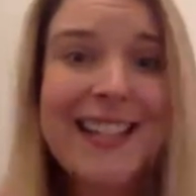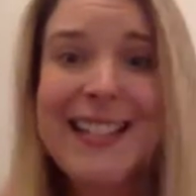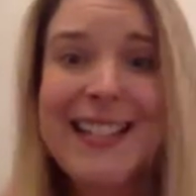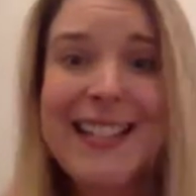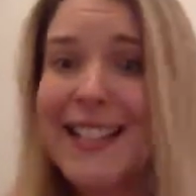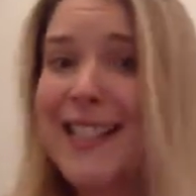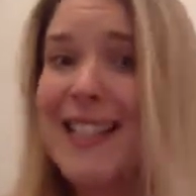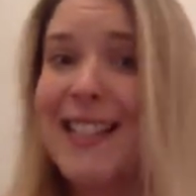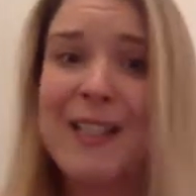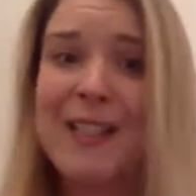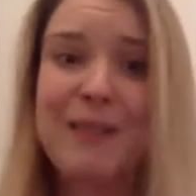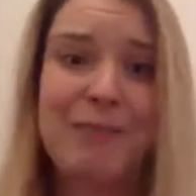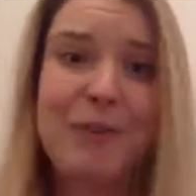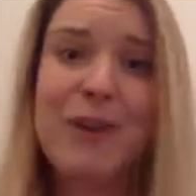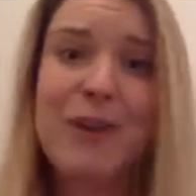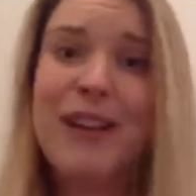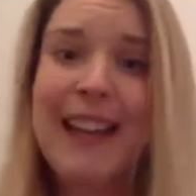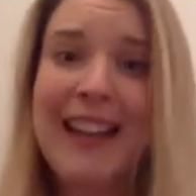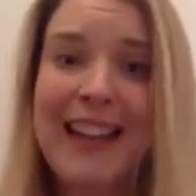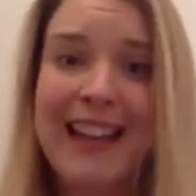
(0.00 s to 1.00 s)
just this
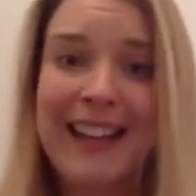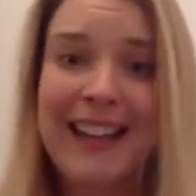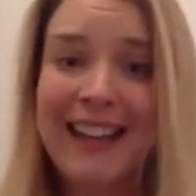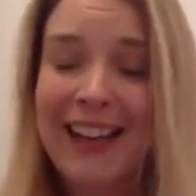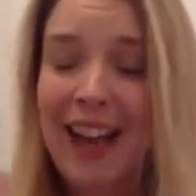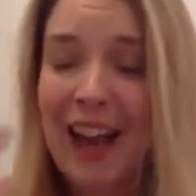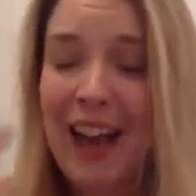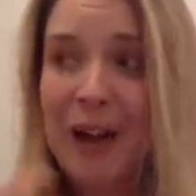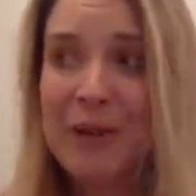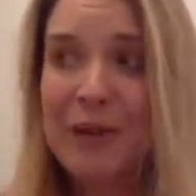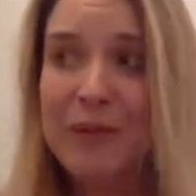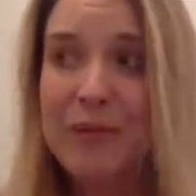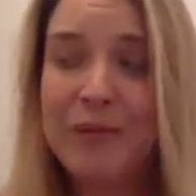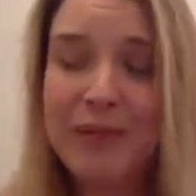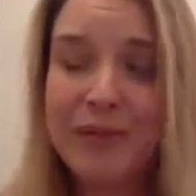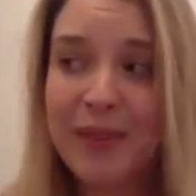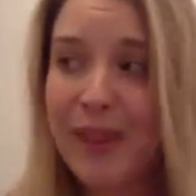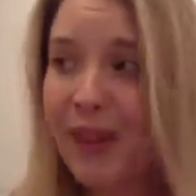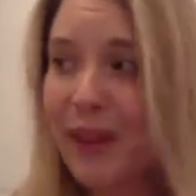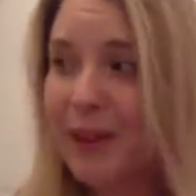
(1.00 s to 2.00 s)
morning, I
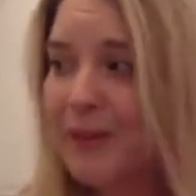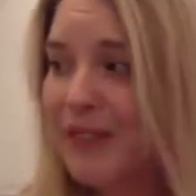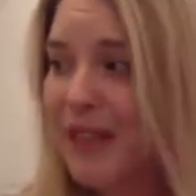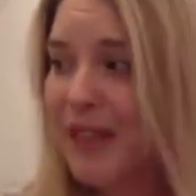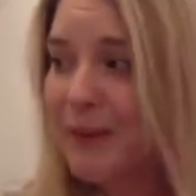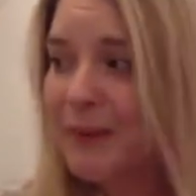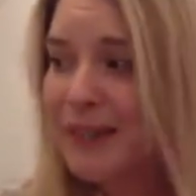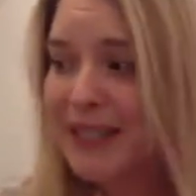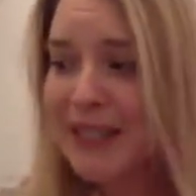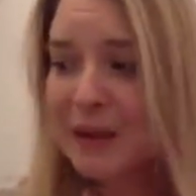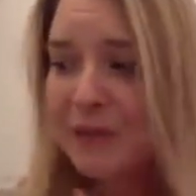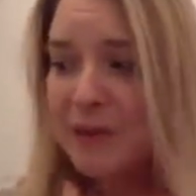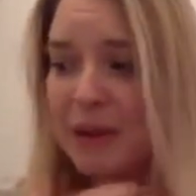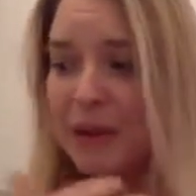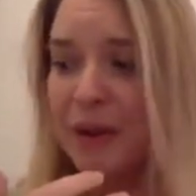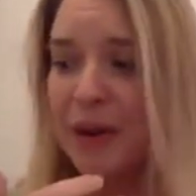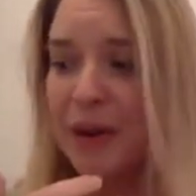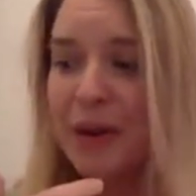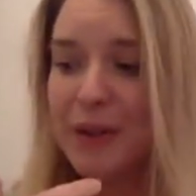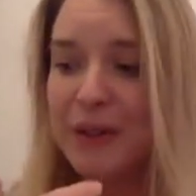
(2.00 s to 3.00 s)
was coming down with a
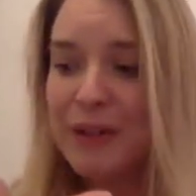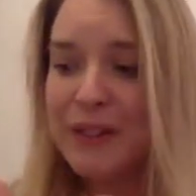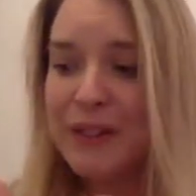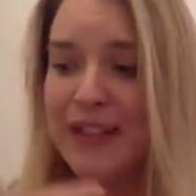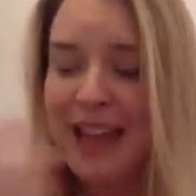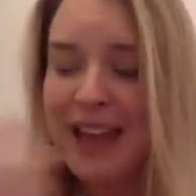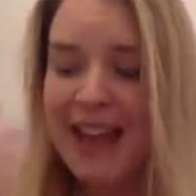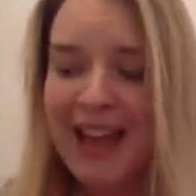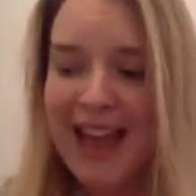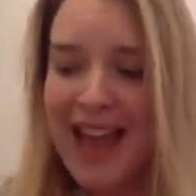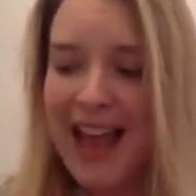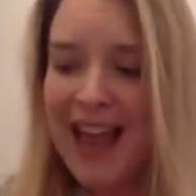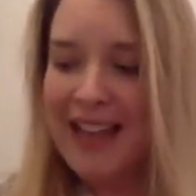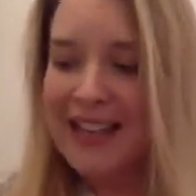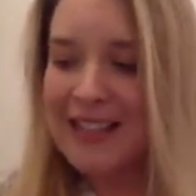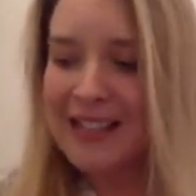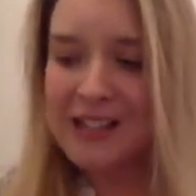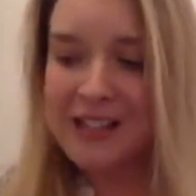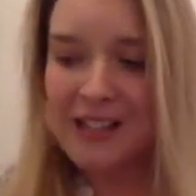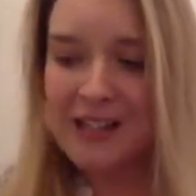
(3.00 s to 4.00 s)
cold
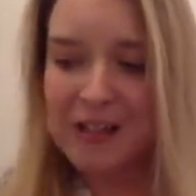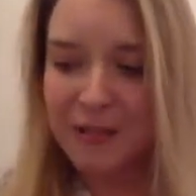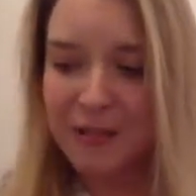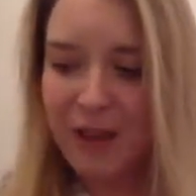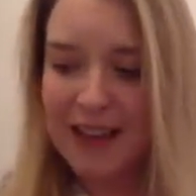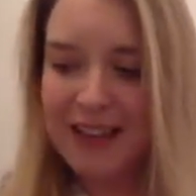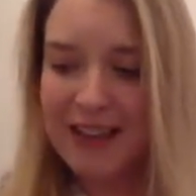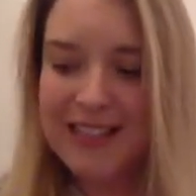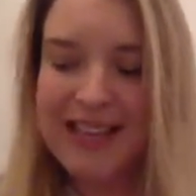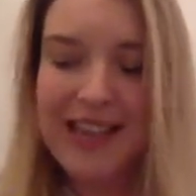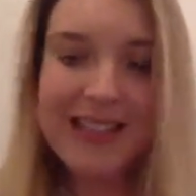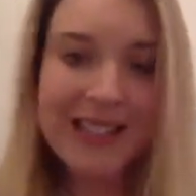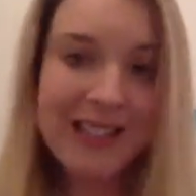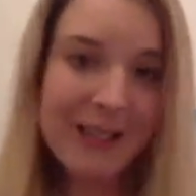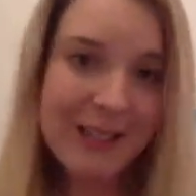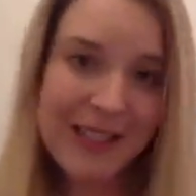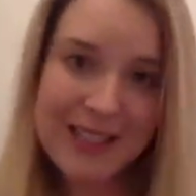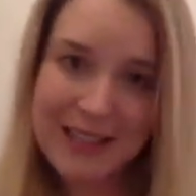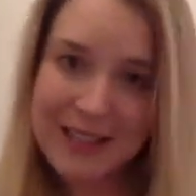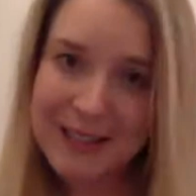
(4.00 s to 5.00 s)
and sort of like
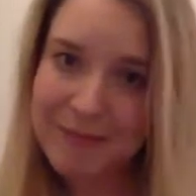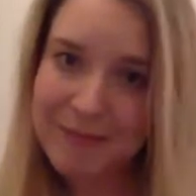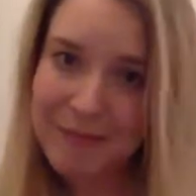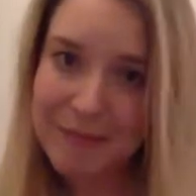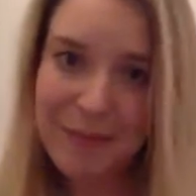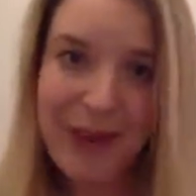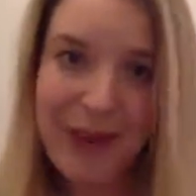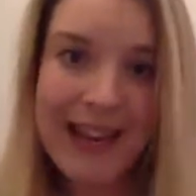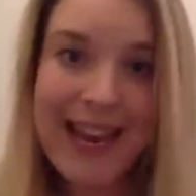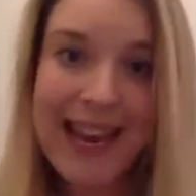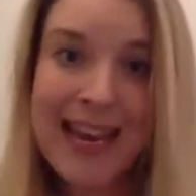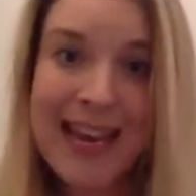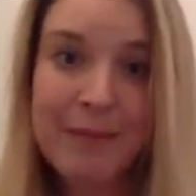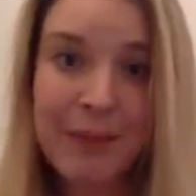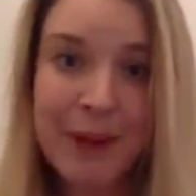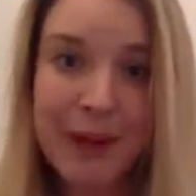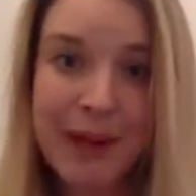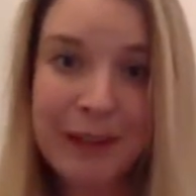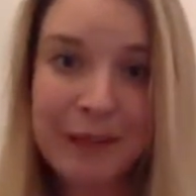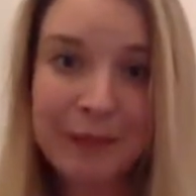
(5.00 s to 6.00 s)
text my
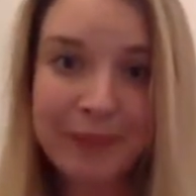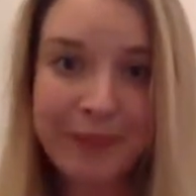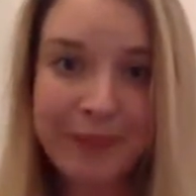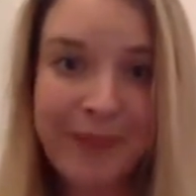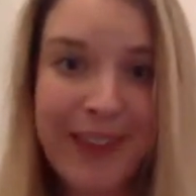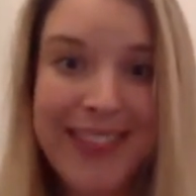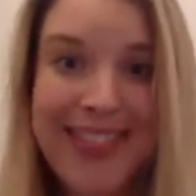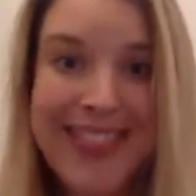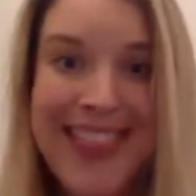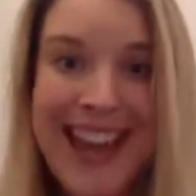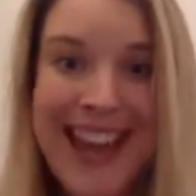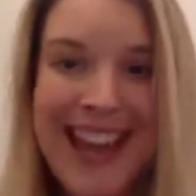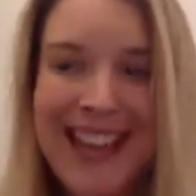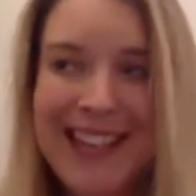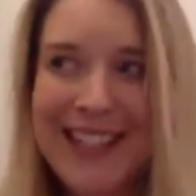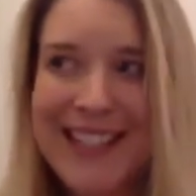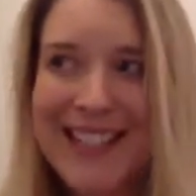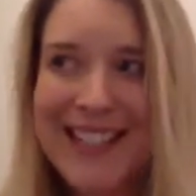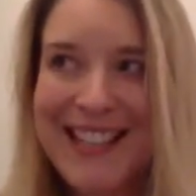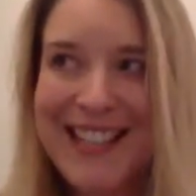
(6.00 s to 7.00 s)
neighbor
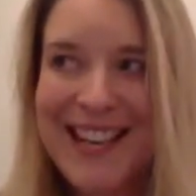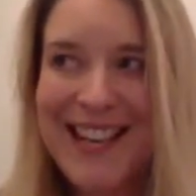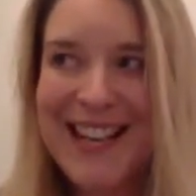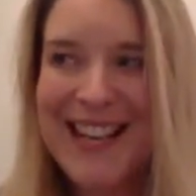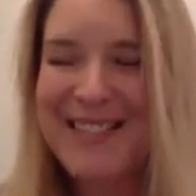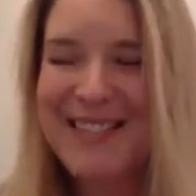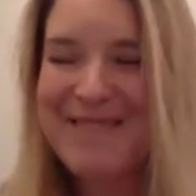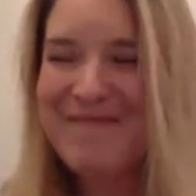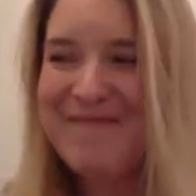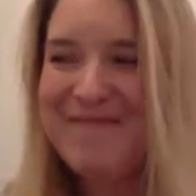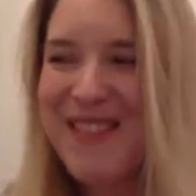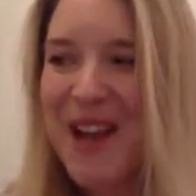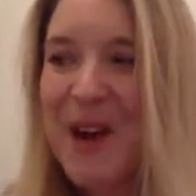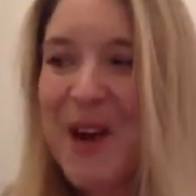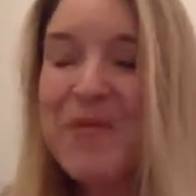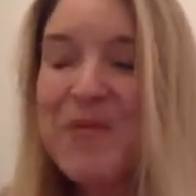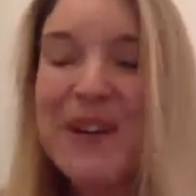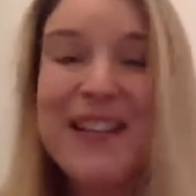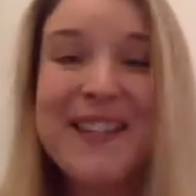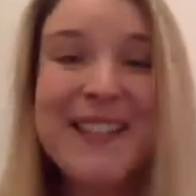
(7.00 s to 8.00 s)
that
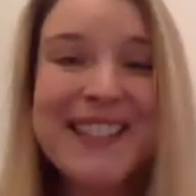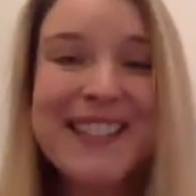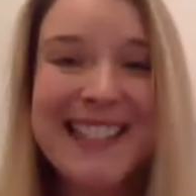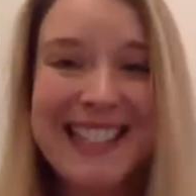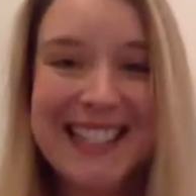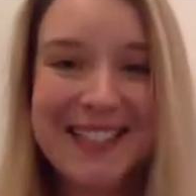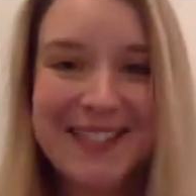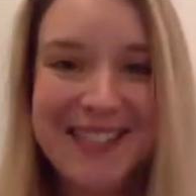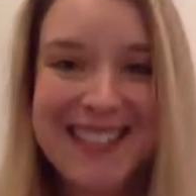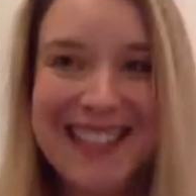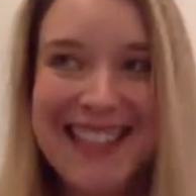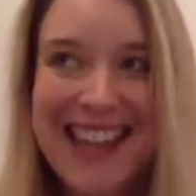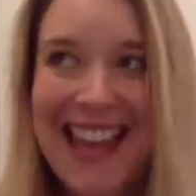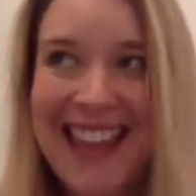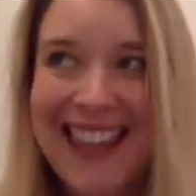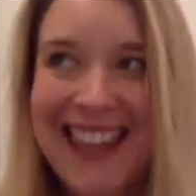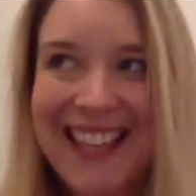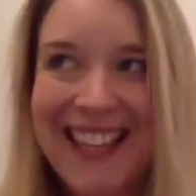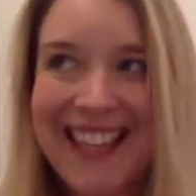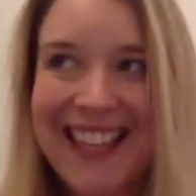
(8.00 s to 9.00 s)
we used to live
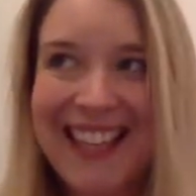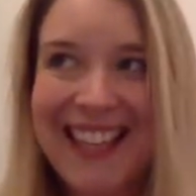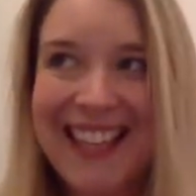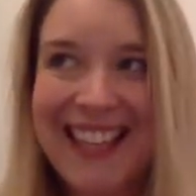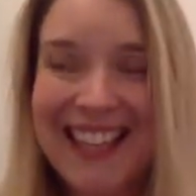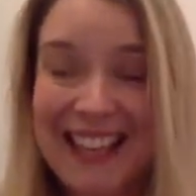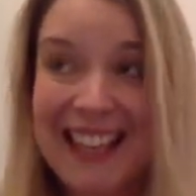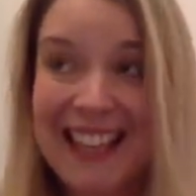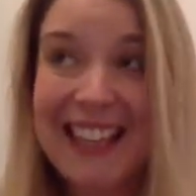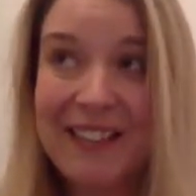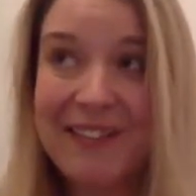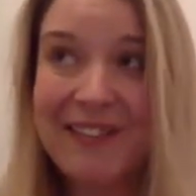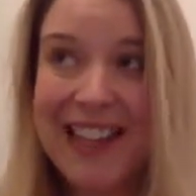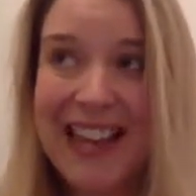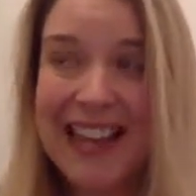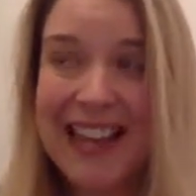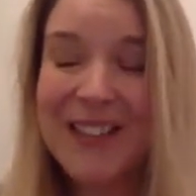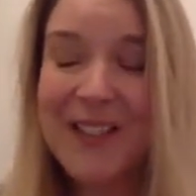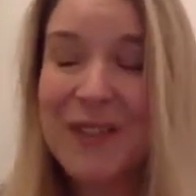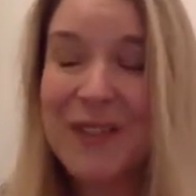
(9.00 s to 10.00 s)
together, lived
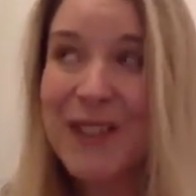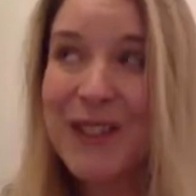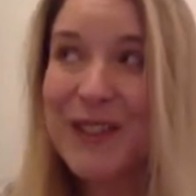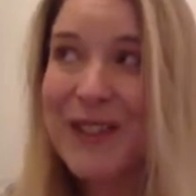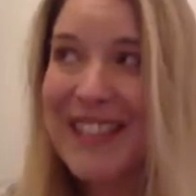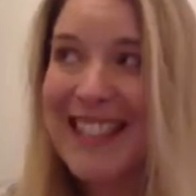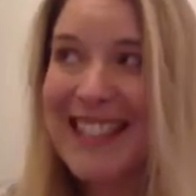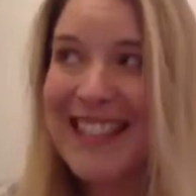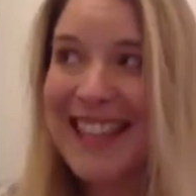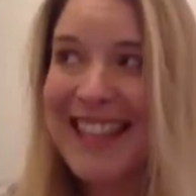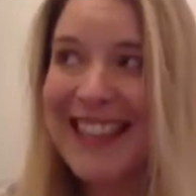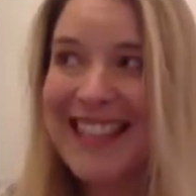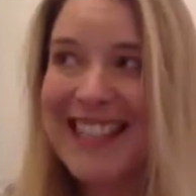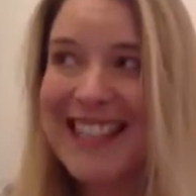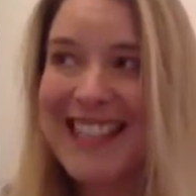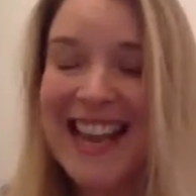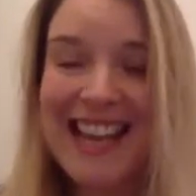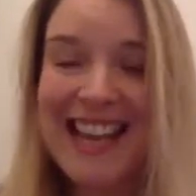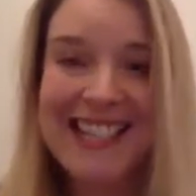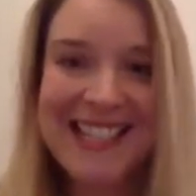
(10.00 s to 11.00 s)
next door to each other
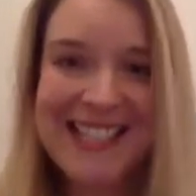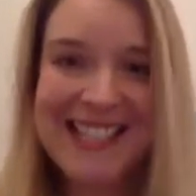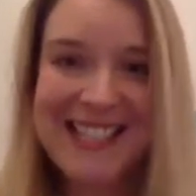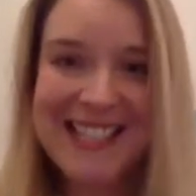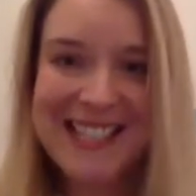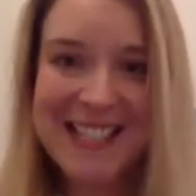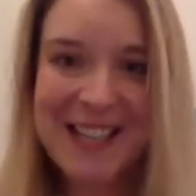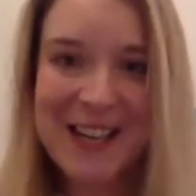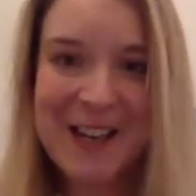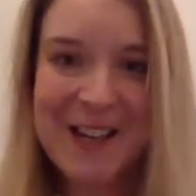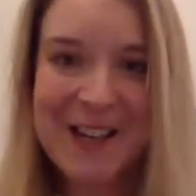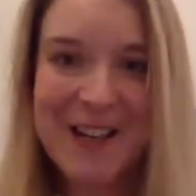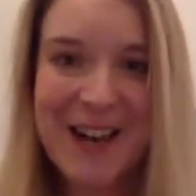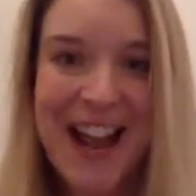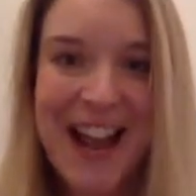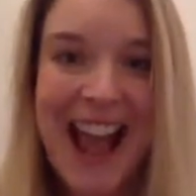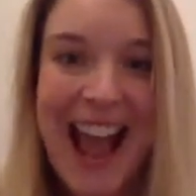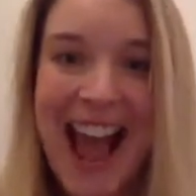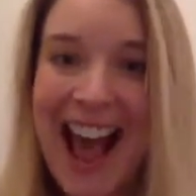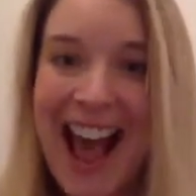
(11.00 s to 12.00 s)
10 years ago,
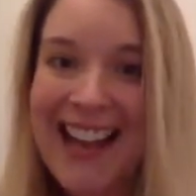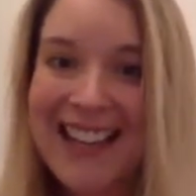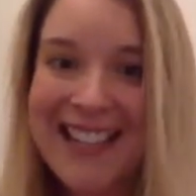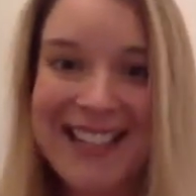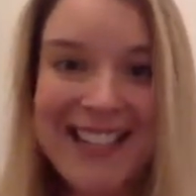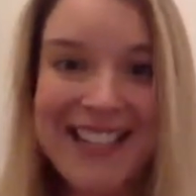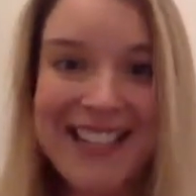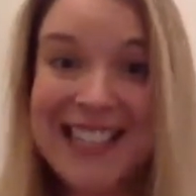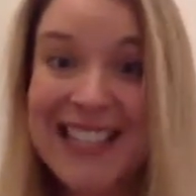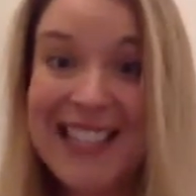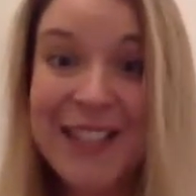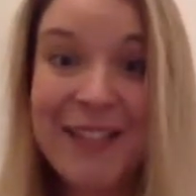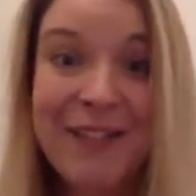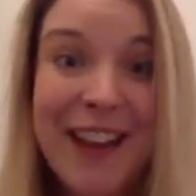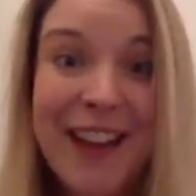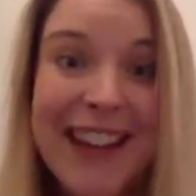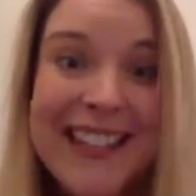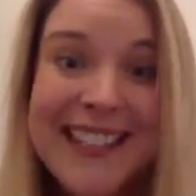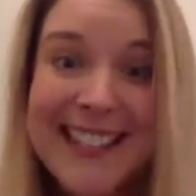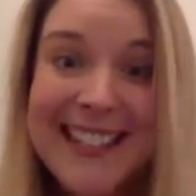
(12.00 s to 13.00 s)
and just as
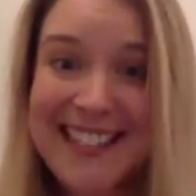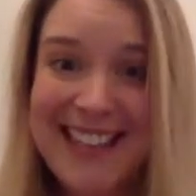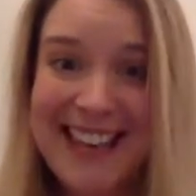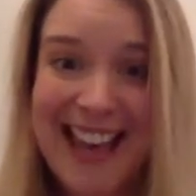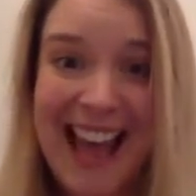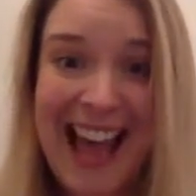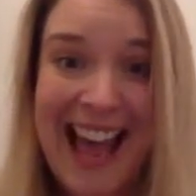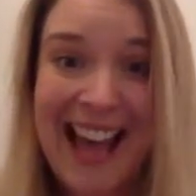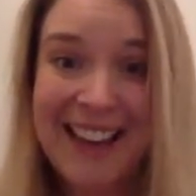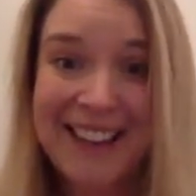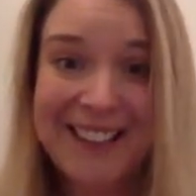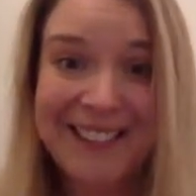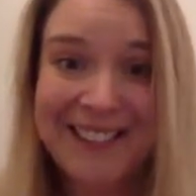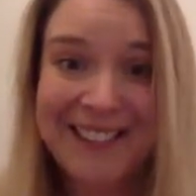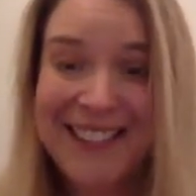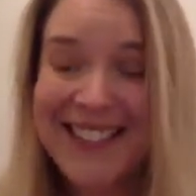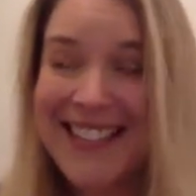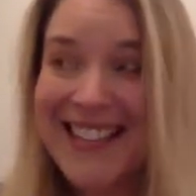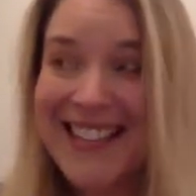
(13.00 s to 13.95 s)
fate's allowed,